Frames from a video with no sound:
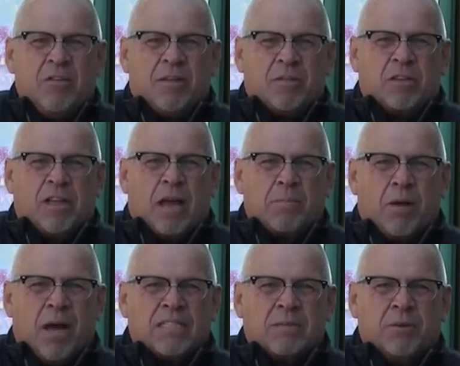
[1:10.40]
you never thought
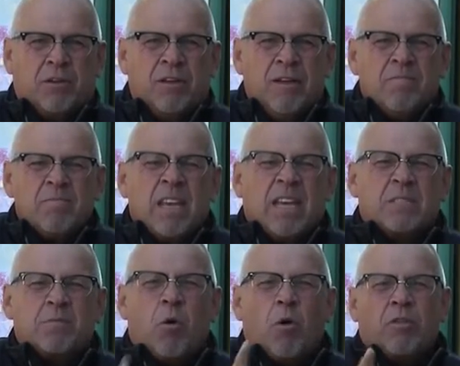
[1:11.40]
possible.
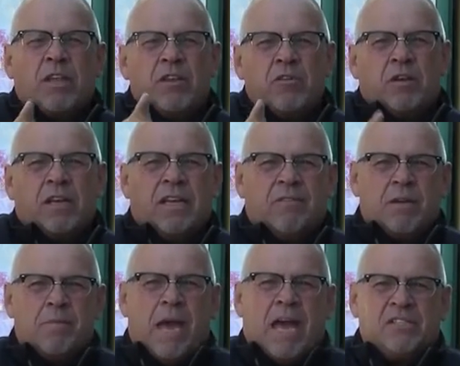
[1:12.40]
It's more than you could even
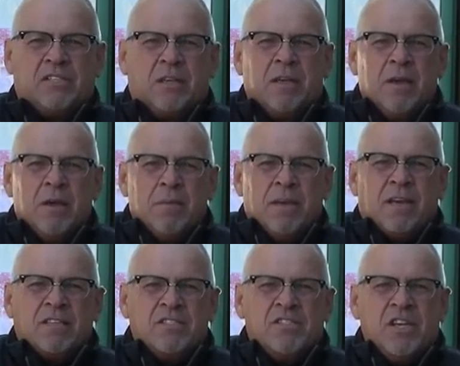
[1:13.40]
imagine,
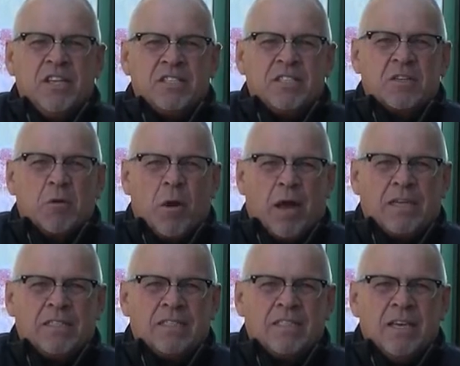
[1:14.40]
because Jesus
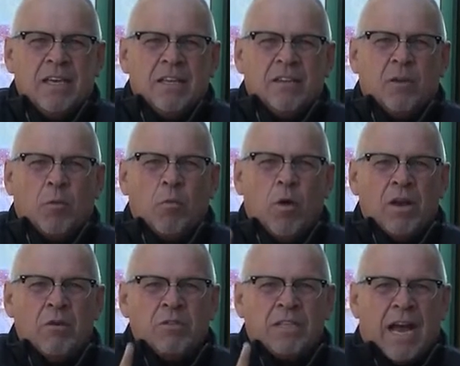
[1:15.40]
Christ, the one
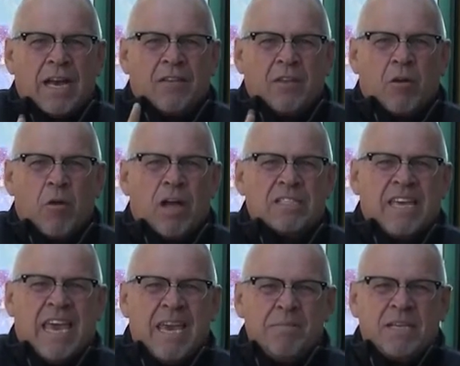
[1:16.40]
who died on the cross,
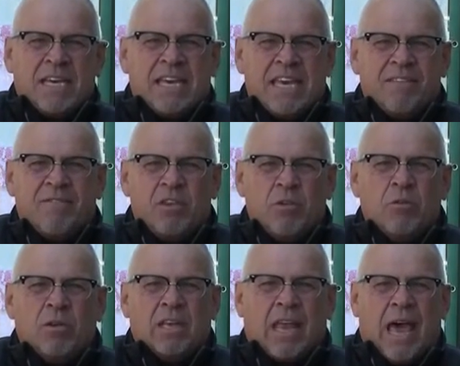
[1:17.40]
came to give
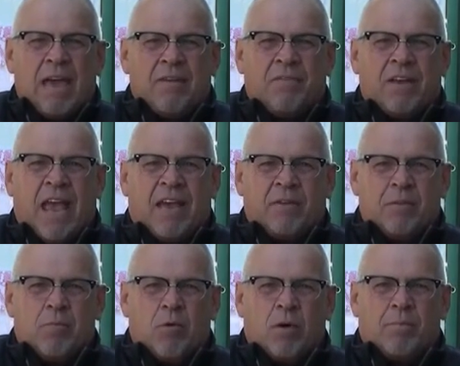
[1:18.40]
you life and have it
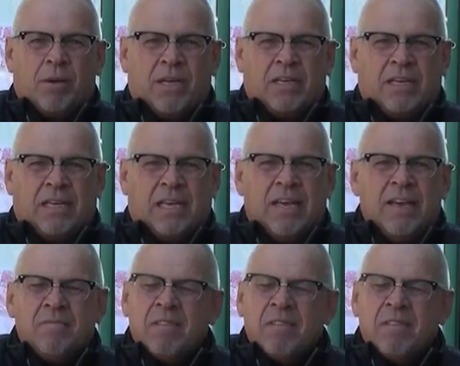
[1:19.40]
more abundantly.